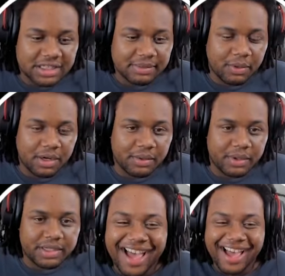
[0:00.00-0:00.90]
to me. What
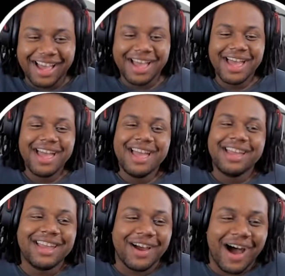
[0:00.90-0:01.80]
is it?
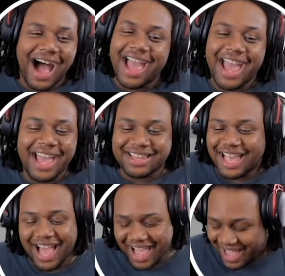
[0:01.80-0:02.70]
Yo, I hate
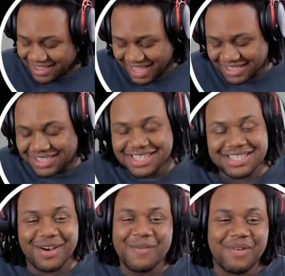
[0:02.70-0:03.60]
that. I hate that shit
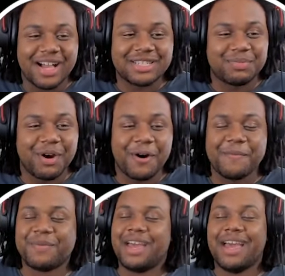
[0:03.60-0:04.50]
so much,
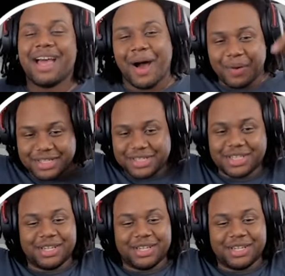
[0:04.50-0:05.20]
bro. I want you to